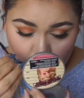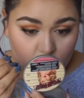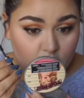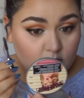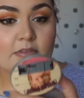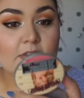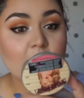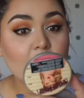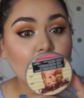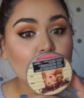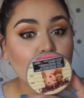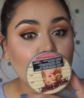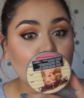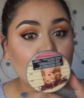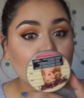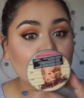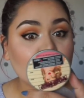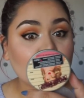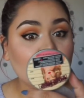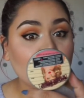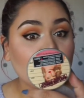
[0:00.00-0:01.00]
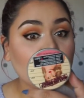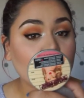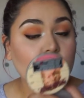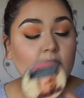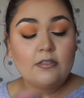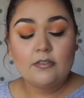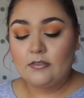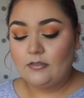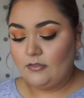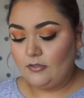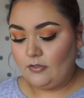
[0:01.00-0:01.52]
Did I put mascara on the...
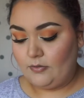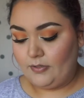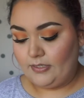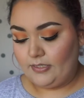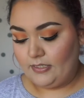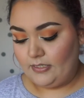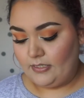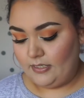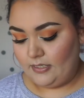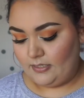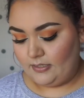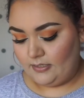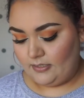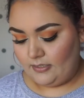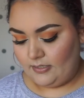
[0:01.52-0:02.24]
No, I did not.